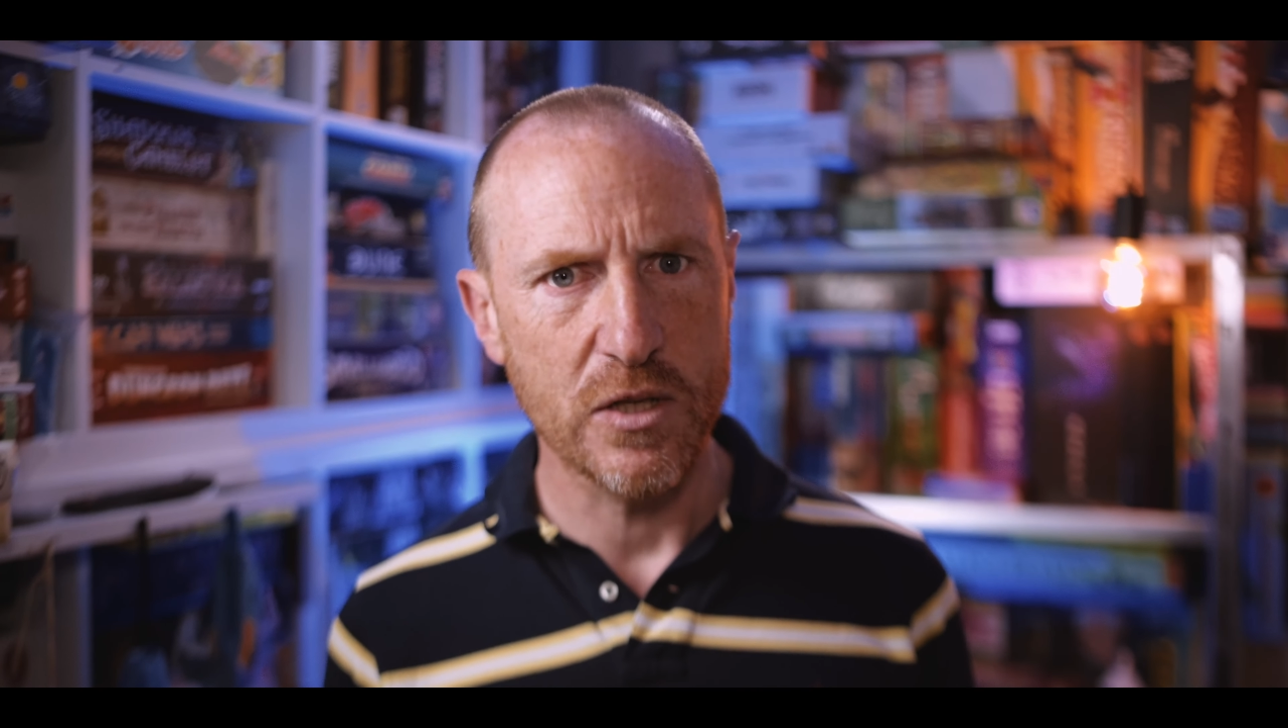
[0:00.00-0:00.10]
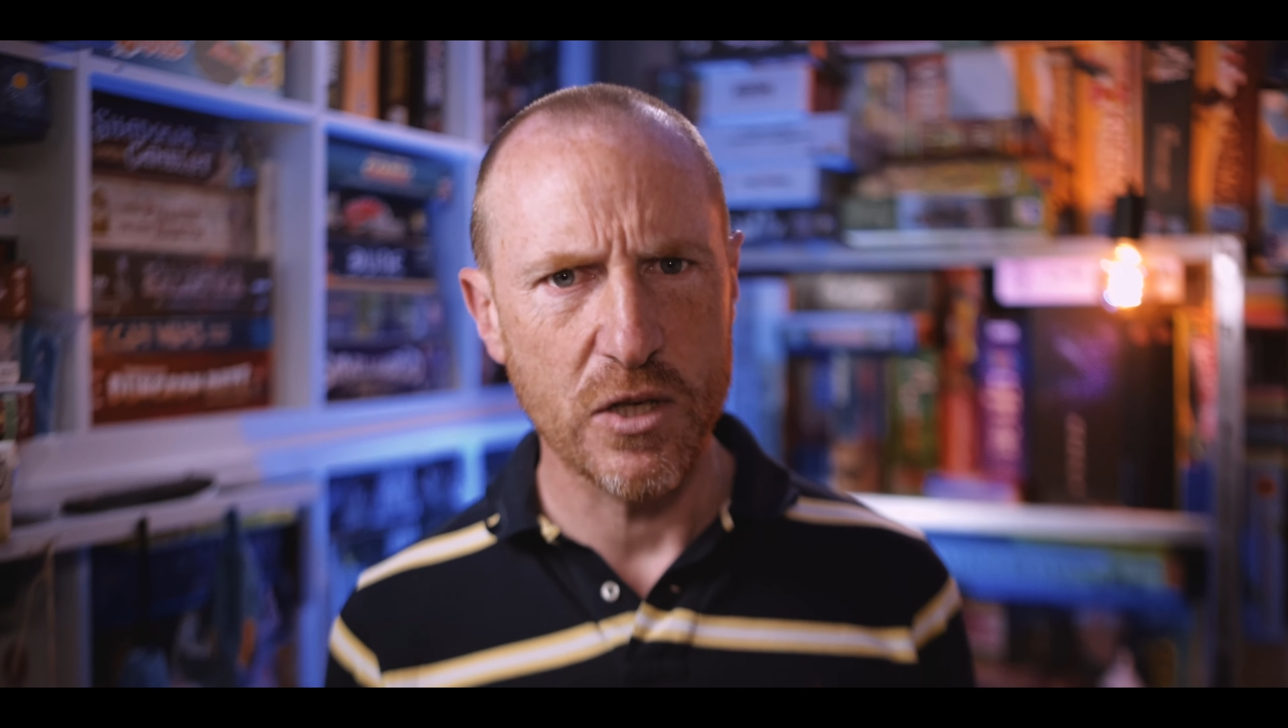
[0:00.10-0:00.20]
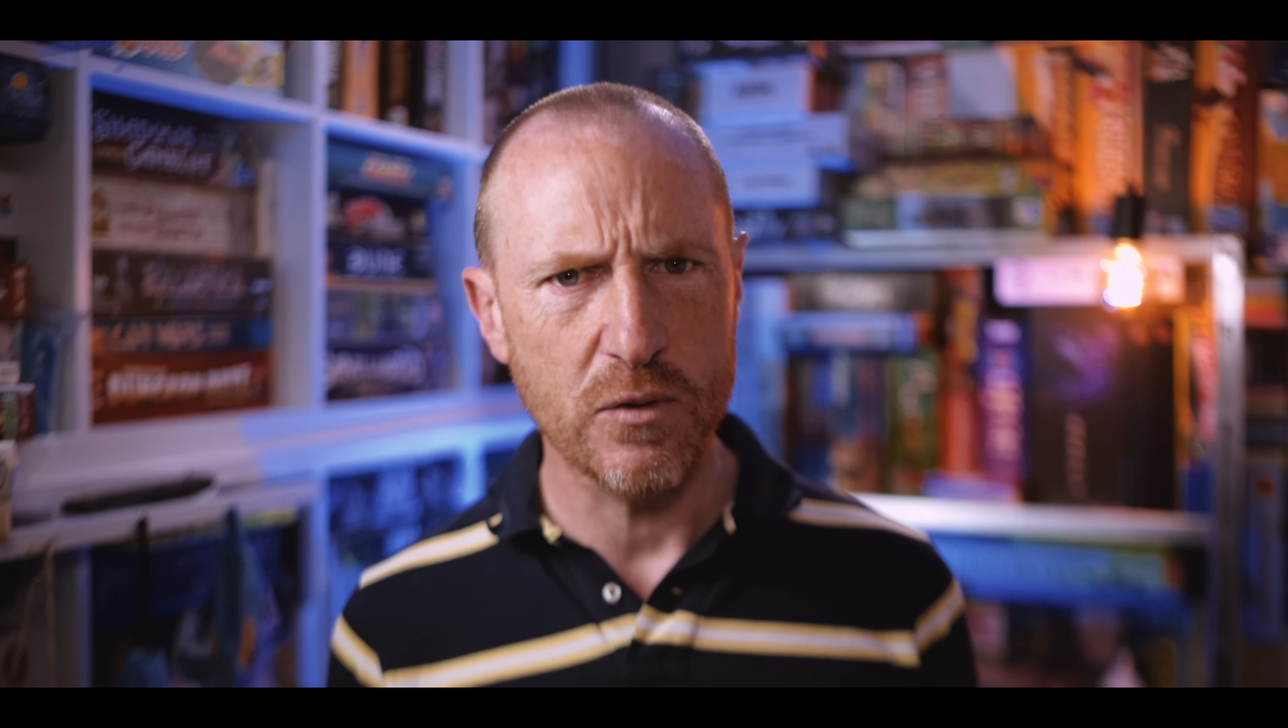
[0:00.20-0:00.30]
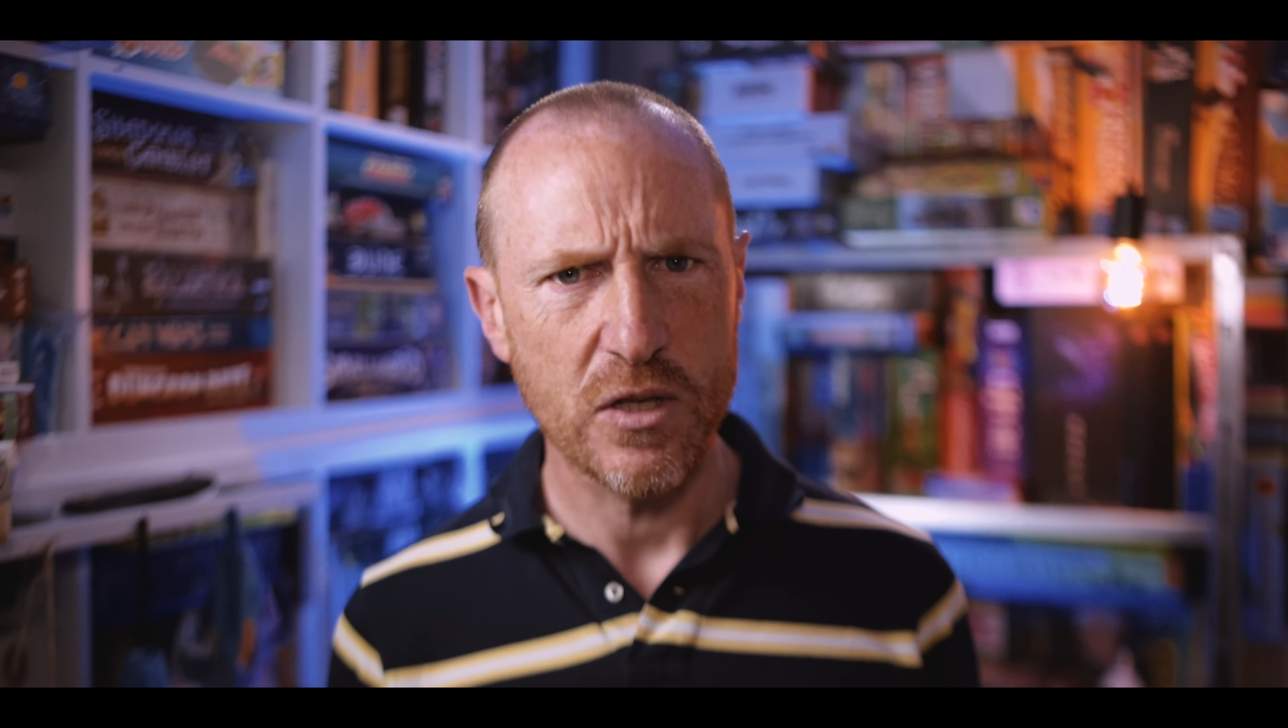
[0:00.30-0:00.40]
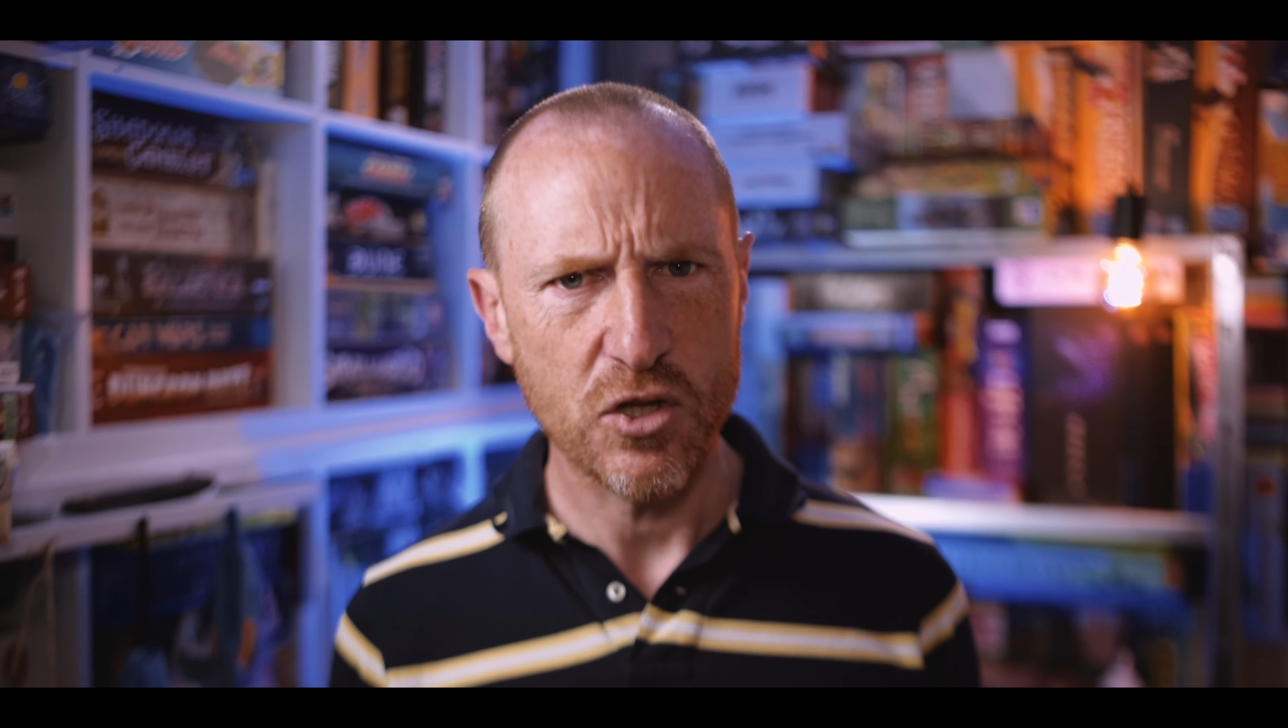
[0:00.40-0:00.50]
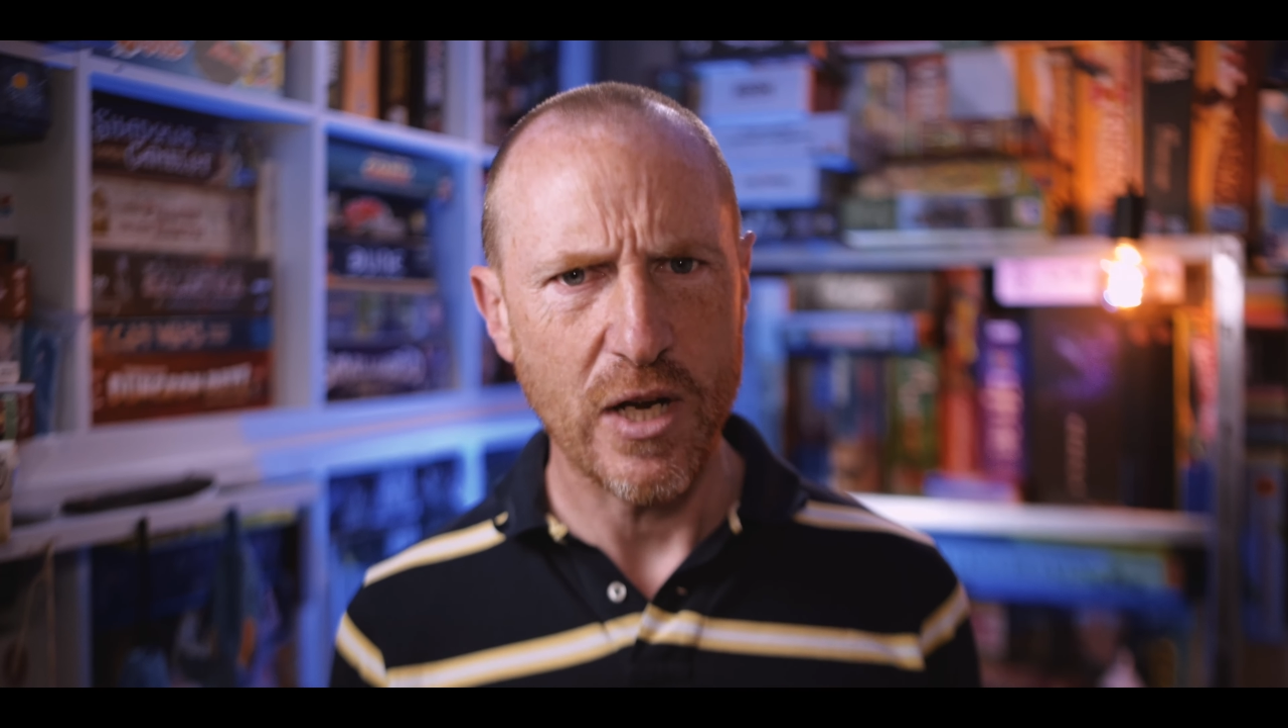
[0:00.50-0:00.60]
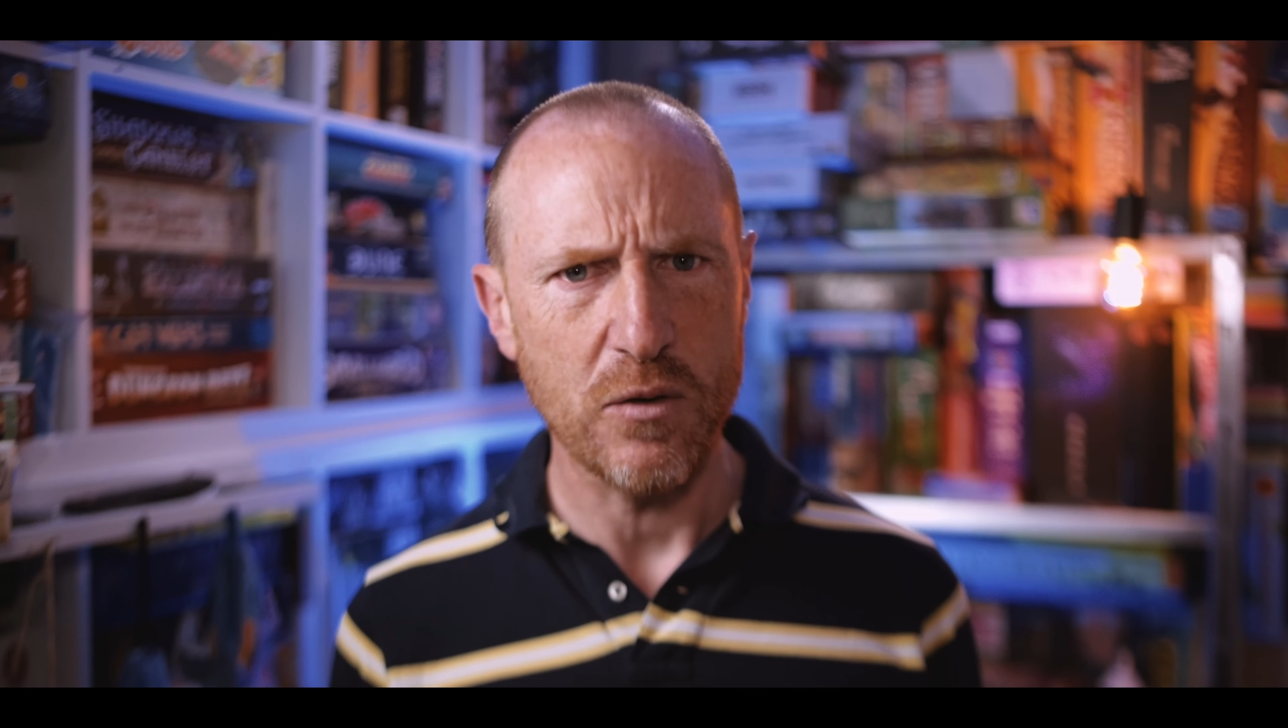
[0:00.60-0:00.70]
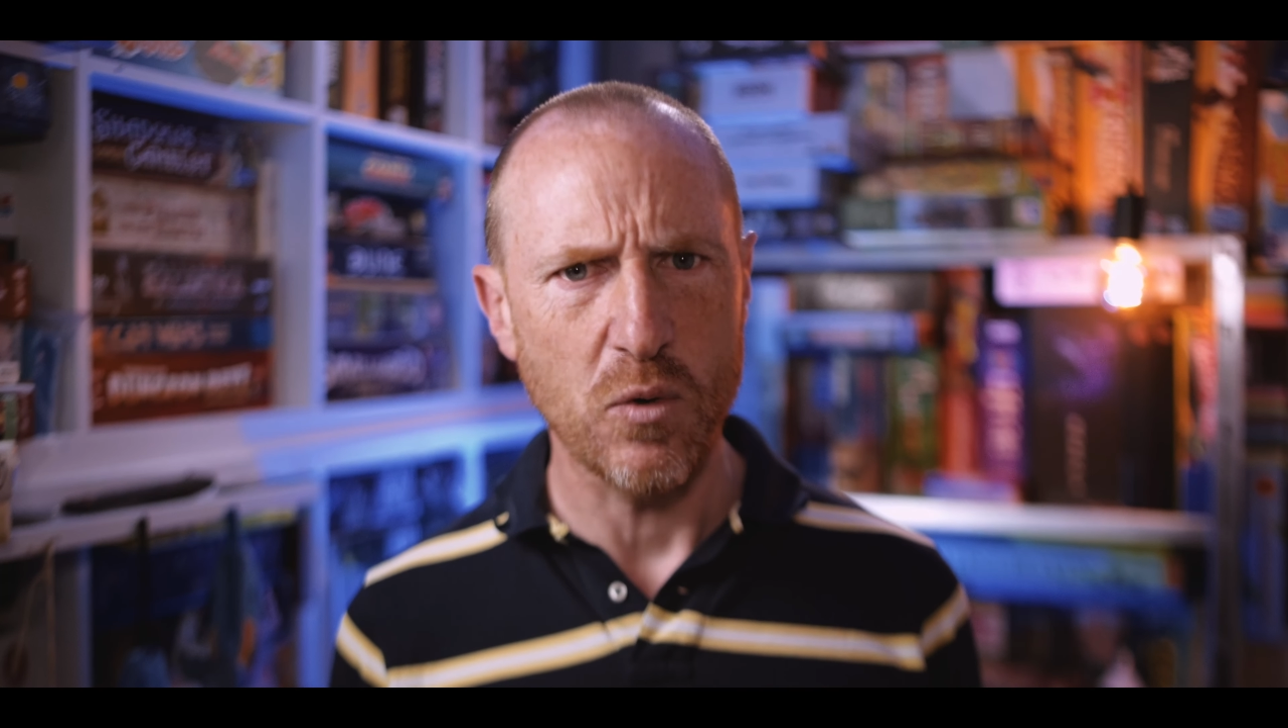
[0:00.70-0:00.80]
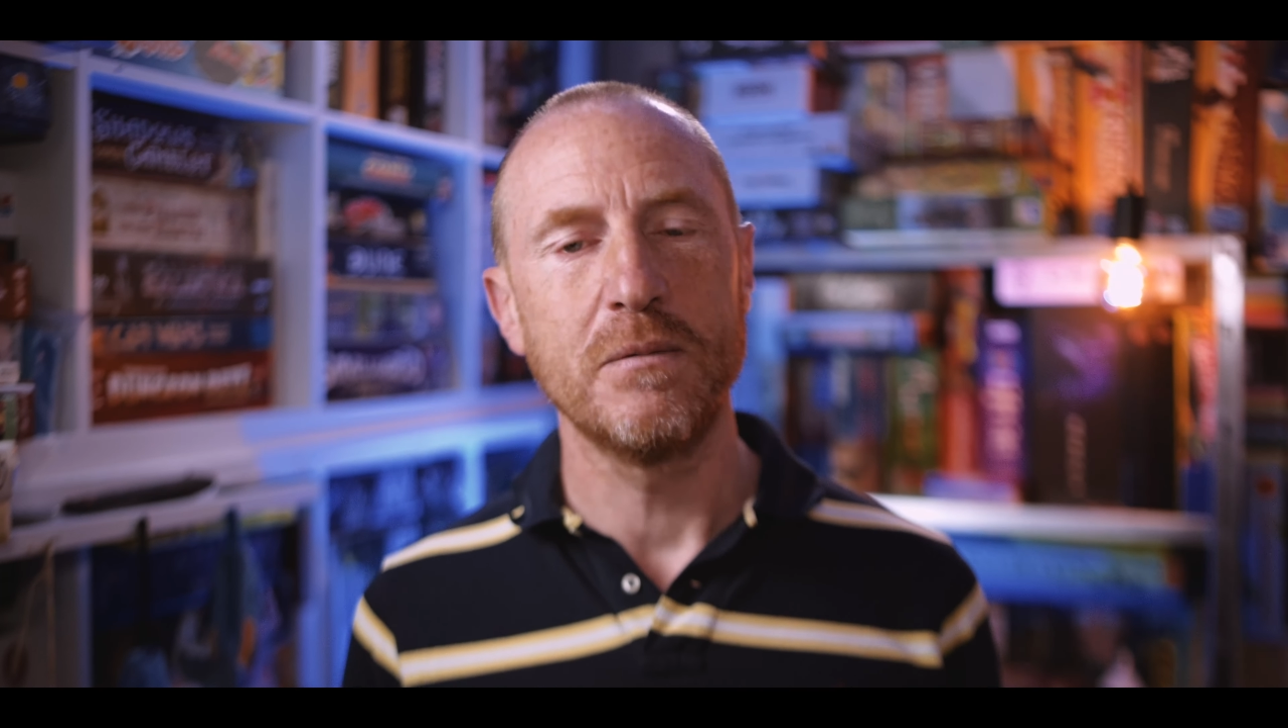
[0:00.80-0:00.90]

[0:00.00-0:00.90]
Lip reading: to this channel.